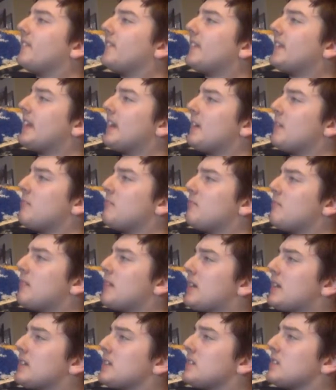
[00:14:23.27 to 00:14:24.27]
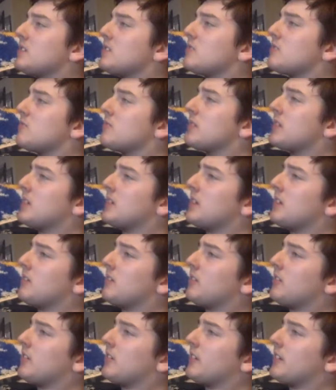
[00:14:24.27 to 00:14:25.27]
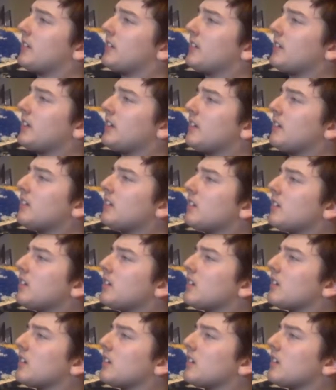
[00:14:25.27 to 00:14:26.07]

that meant reading was needed.